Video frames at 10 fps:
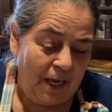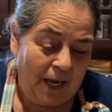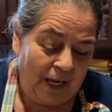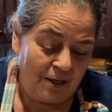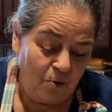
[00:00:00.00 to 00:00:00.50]

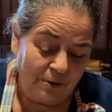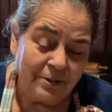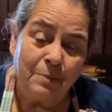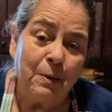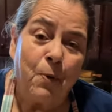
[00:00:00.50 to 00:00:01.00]
and you'll
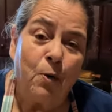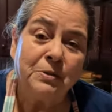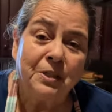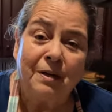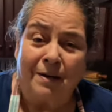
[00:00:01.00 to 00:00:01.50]
see me
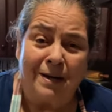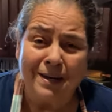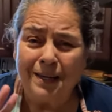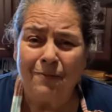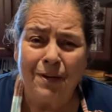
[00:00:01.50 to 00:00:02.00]
posting on any
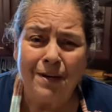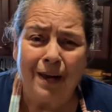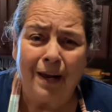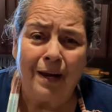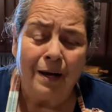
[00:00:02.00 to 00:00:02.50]
given
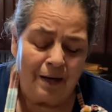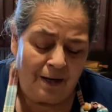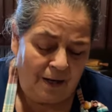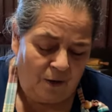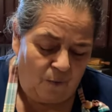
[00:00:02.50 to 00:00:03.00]
day,
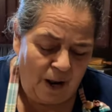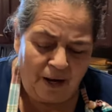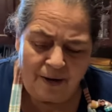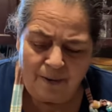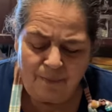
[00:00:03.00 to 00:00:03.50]

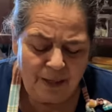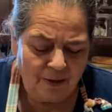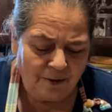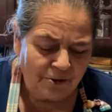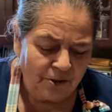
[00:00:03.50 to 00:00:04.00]
random
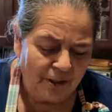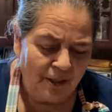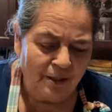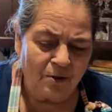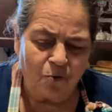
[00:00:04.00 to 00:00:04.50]
meals,
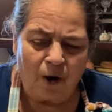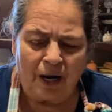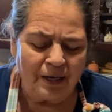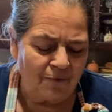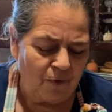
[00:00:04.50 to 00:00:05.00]

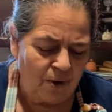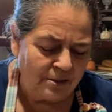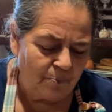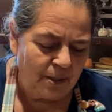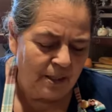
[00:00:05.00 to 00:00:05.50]
trying different
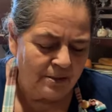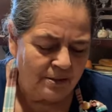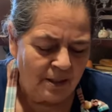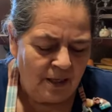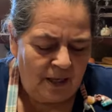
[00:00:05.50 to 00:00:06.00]
recipes.
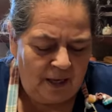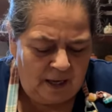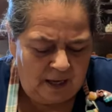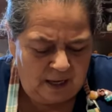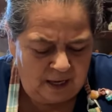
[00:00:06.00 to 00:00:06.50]

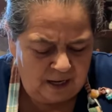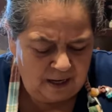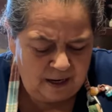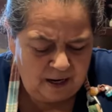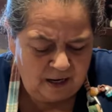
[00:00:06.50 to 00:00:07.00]
And
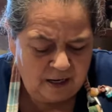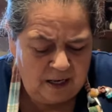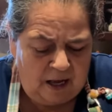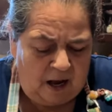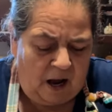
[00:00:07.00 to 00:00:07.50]

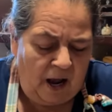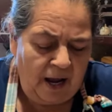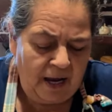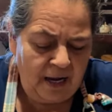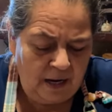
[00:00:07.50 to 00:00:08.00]

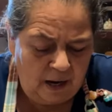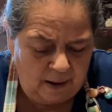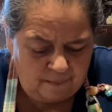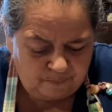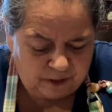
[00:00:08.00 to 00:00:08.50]

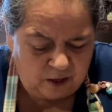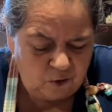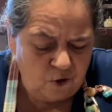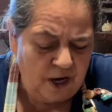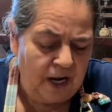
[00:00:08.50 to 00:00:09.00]
the
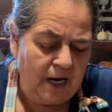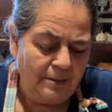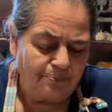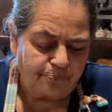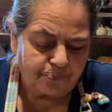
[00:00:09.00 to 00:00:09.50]
other
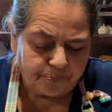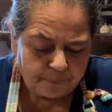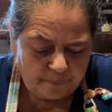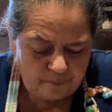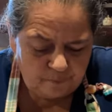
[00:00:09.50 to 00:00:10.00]
day,
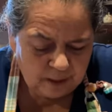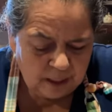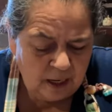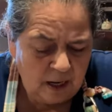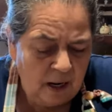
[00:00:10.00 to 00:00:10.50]

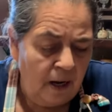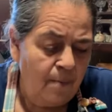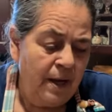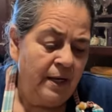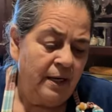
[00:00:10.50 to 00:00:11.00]
I
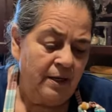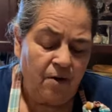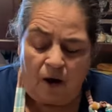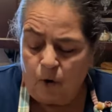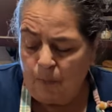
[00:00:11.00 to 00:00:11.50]
made a
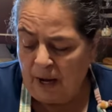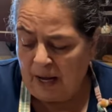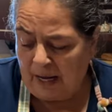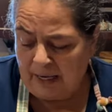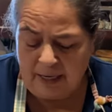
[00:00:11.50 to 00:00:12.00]
taco
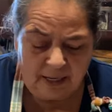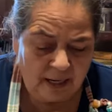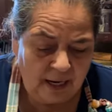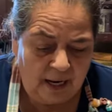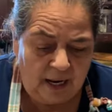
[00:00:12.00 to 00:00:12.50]
pie,
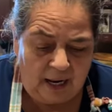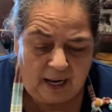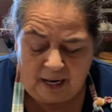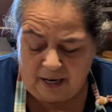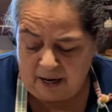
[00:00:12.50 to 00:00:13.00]

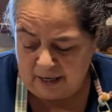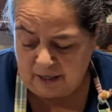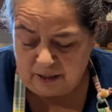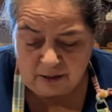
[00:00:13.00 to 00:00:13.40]
and I